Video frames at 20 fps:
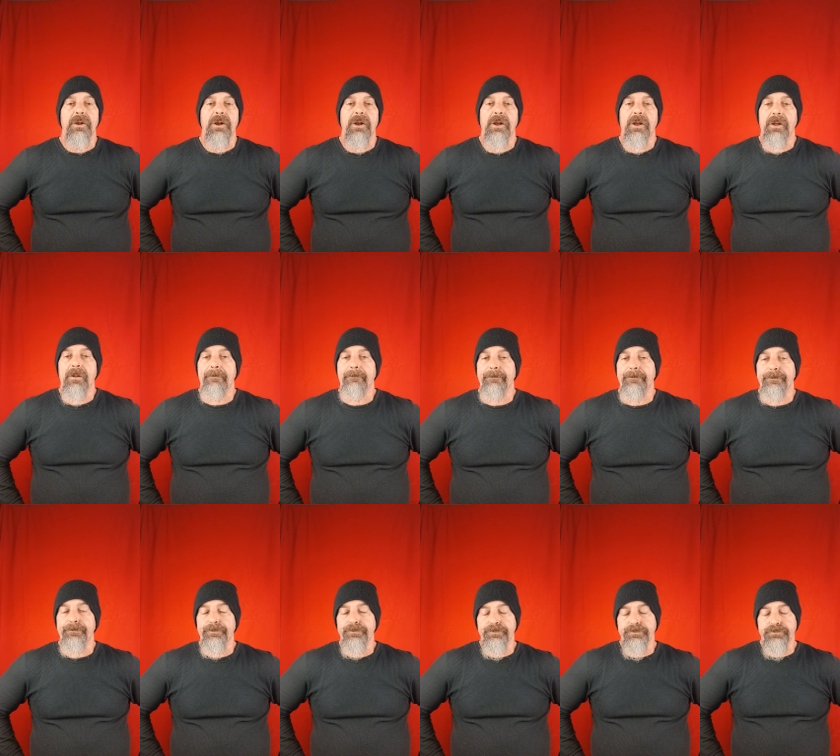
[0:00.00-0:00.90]

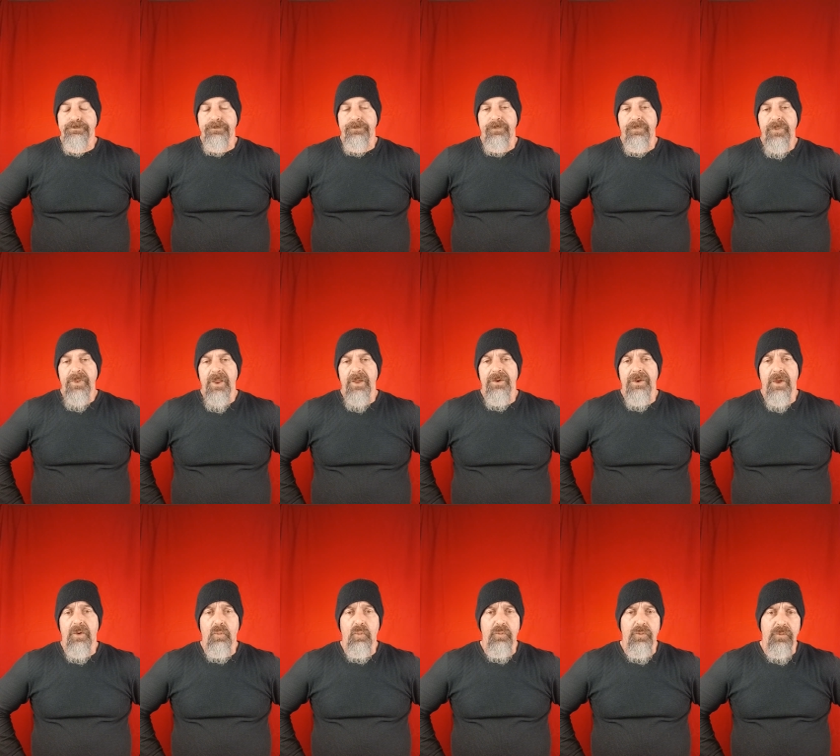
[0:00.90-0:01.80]

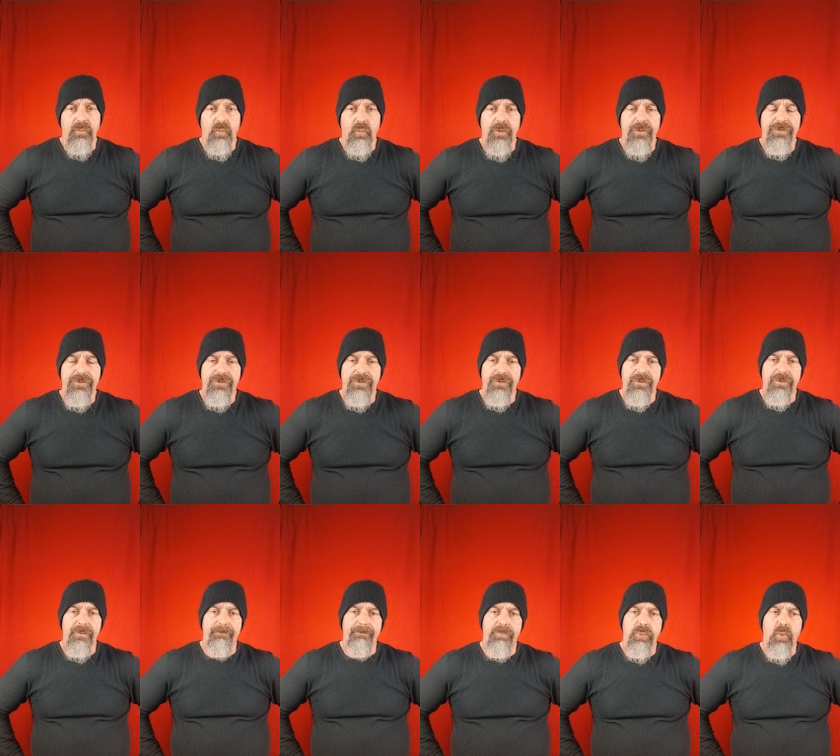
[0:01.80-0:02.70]
Now, with
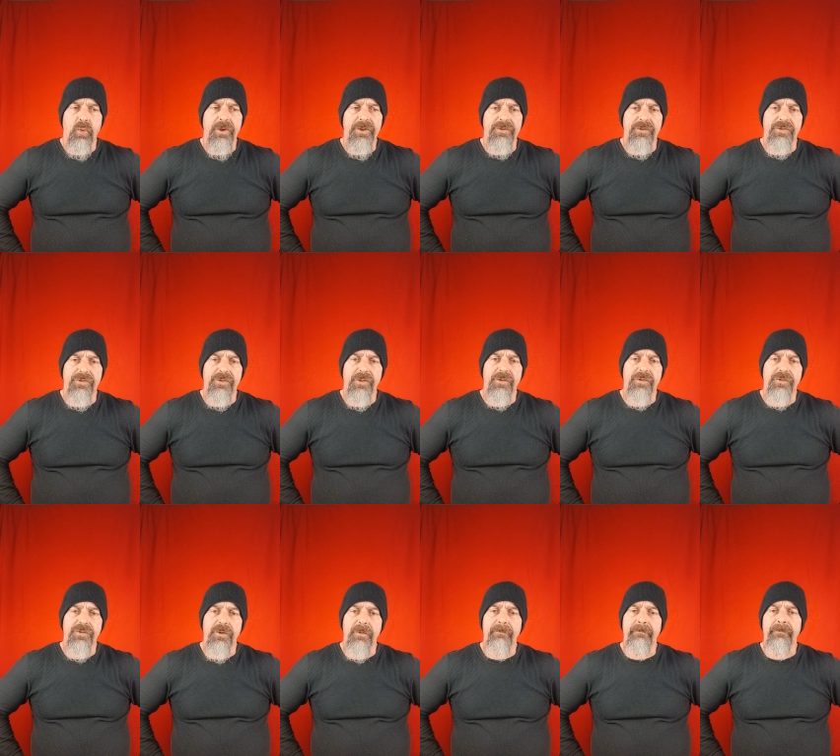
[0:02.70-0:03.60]
the point
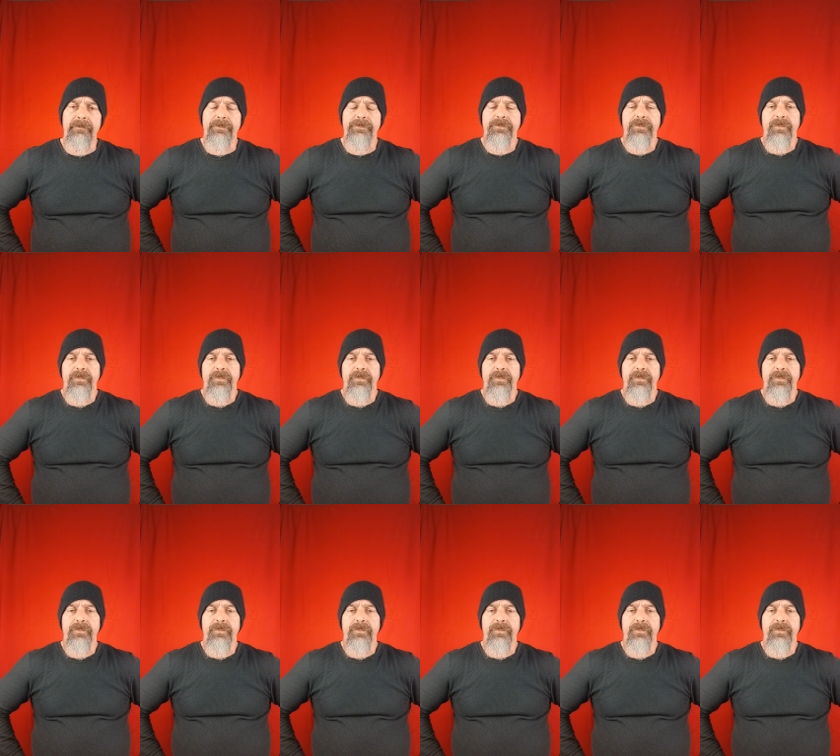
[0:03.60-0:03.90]
system,